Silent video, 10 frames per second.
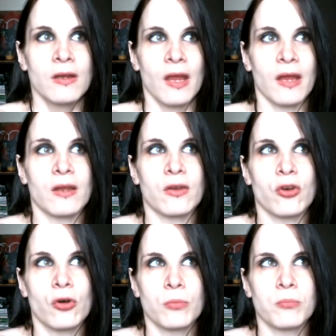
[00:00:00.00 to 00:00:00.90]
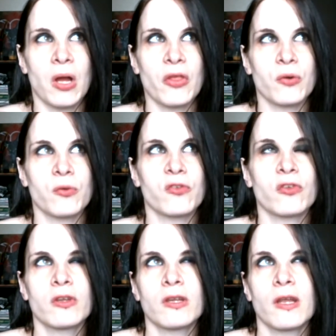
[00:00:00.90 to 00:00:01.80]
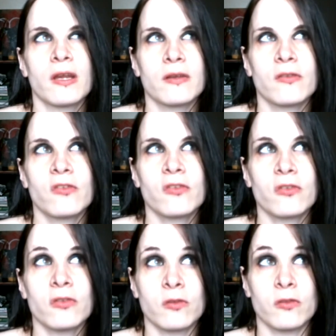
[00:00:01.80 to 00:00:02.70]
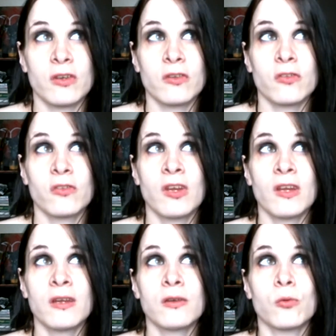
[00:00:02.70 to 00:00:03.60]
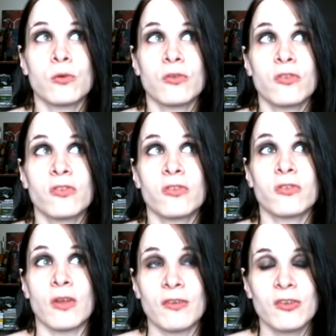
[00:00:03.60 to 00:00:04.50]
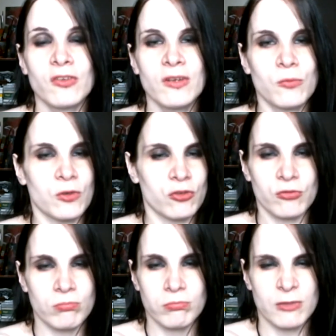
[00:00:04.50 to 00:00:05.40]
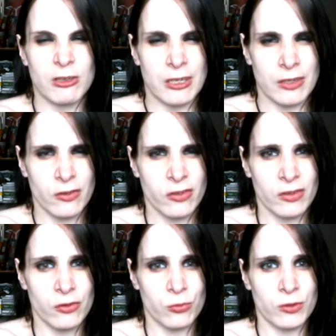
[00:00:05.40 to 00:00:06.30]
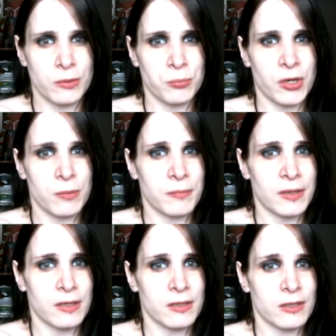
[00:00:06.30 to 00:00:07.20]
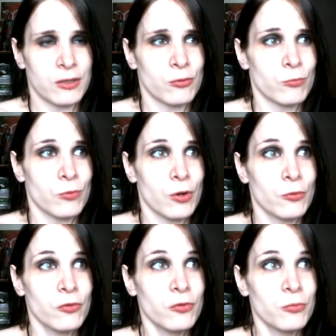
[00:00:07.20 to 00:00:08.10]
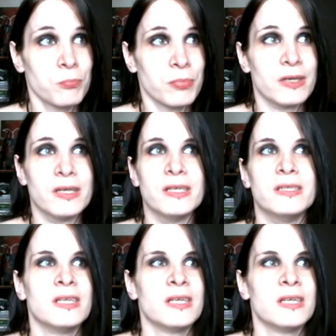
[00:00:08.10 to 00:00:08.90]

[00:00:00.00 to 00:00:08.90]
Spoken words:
And her mother was only like 16 or 17, which honestly is really problematic and gross, but